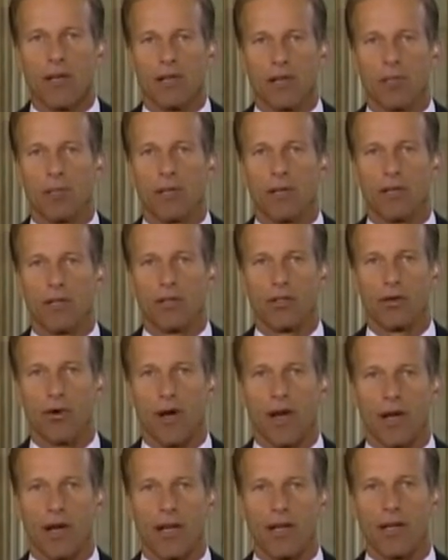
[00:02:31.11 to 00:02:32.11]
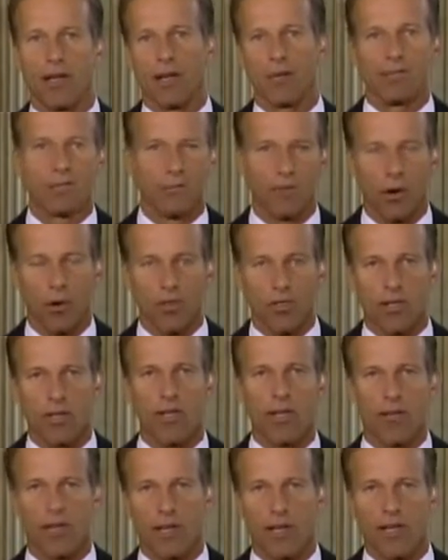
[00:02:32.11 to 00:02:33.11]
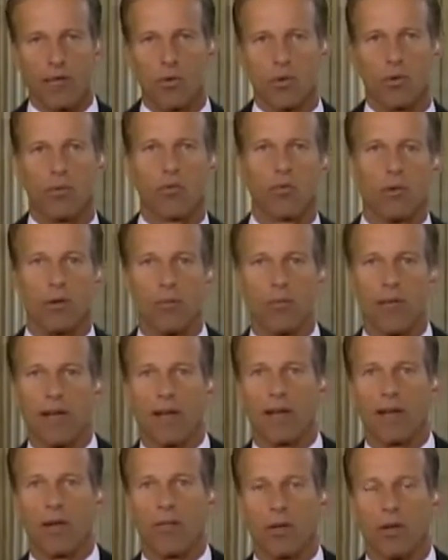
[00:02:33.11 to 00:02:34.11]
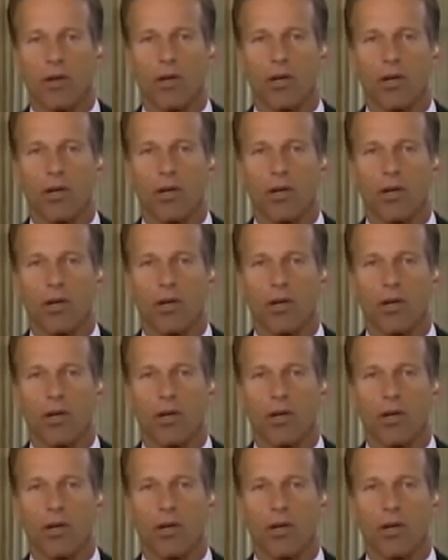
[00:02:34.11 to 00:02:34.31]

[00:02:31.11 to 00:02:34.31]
simply to try and get votes that he thinks will, will make them look